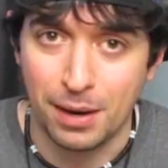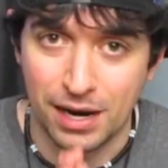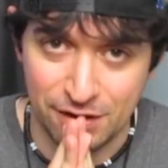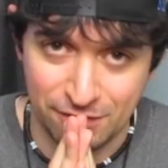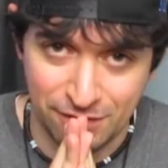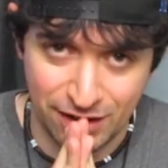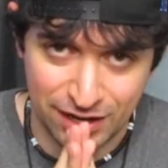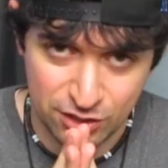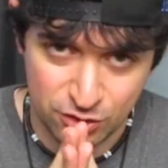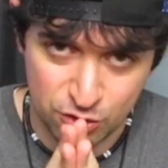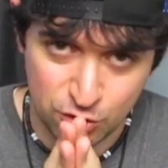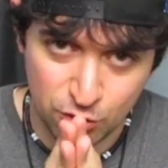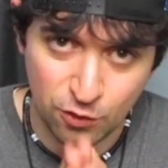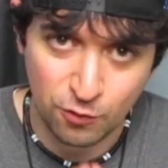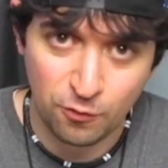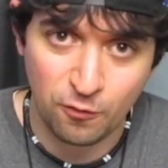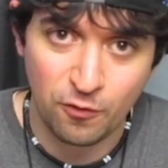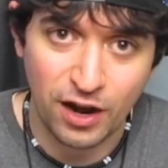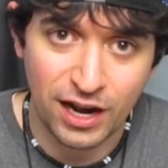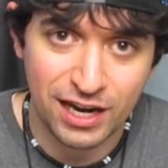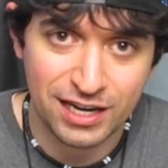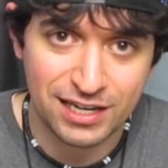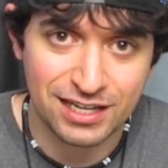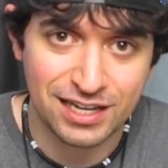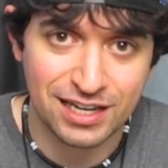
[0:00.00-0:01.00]
But if I do
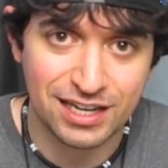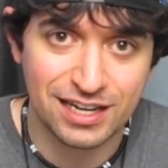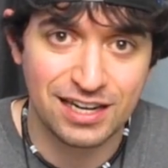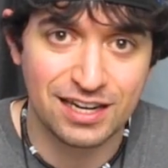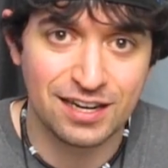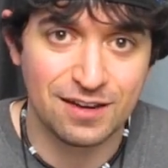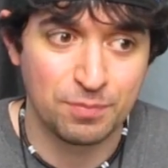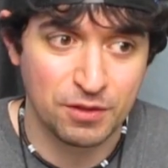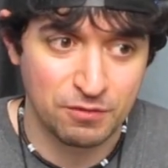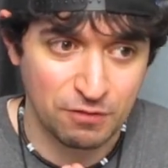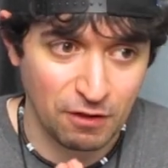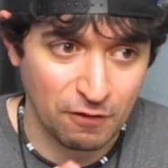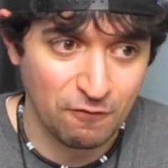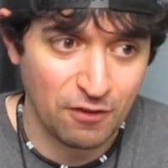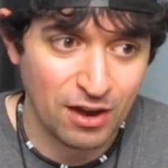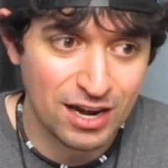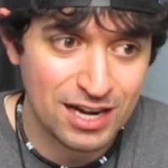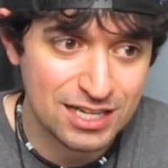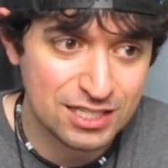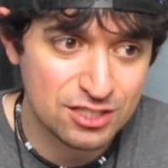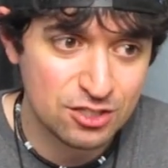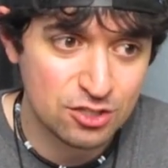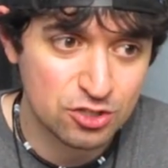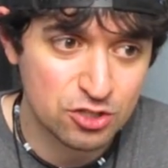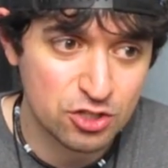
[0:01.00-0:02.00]
find it, if I find
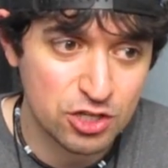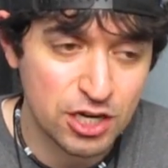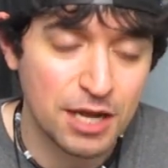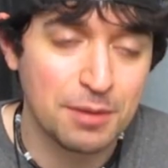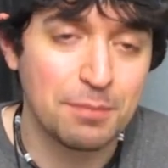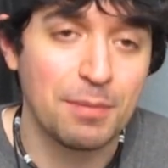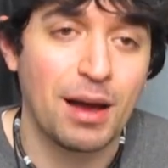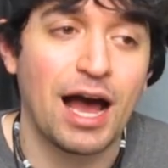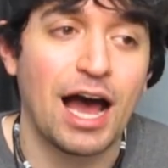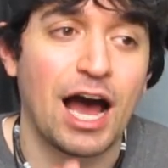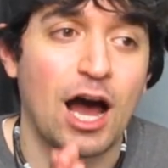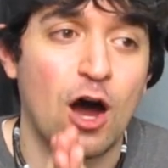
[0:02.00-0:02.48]
his username,